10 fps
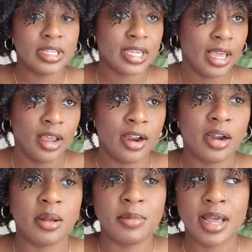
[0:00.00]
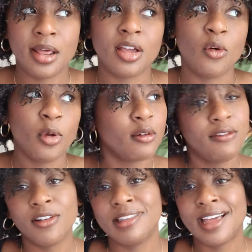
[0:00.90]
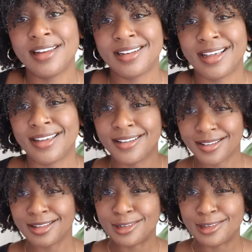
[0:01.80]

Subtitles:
care and I'm not going for that like